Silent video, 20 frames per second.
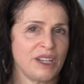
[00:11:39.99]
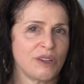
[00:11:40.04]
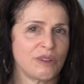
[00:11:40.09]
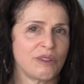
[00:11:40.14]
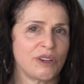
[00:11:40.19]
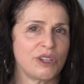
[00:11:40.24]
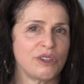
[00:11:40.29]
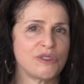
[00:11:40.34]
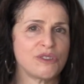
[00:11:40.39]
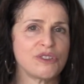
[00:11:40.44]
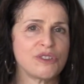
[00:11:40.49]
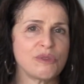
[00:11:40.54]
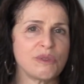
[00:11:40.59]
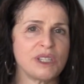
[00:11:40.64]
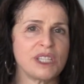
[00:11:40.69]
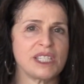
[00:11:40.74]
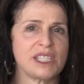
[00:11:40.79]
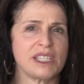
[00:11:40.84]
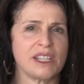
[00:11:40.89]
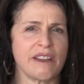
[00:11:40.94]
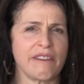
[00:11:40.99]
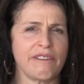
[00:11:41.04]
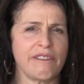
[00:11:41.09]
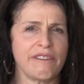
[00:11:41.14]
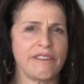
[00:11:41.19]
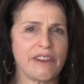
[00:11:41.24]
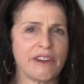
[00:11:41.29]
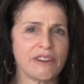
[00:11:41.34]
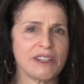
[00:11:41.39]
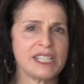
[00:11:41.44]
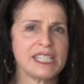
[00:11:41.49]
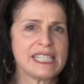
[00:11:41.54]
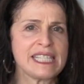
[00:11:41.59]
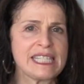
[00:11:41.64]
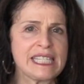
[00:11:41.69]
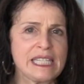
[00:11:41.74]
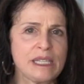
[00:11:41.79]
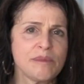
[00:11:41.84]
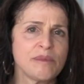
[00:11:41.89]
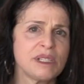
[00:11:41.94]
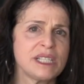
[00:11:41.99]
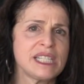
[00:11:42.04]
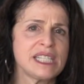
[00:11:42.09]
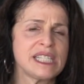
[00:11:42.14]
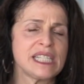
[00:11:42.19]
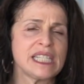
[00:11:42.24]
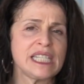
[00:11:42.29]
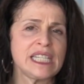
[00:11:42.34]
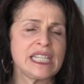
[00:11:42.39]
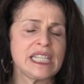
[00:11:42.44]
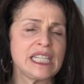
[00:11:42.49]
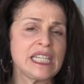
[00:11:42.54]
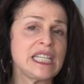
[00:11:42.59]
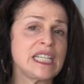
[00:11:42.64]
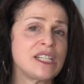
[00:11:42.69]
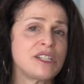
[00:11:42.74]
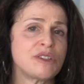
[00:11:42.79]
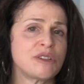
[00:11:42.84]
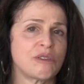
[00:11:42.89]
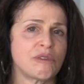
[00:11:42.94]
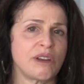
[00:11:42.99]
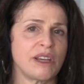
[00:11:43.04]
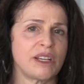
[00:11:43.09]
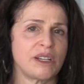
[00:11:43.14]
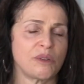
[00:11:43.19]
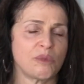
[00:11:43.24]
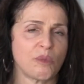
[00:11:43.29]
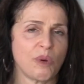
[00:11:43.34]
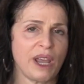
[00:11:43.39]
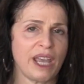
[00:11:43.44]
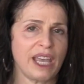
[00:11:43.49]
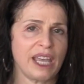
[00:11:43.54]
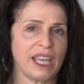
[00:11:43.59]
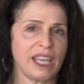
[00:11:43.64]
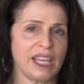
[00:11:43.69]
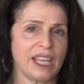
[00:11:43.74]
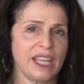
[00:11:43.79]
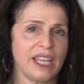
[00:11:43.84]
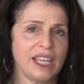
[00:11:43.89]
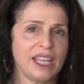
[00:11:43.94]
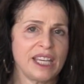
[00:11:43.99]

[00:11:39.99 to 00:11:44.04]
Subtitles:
Right, you're doing this in a very seamlessly integrated way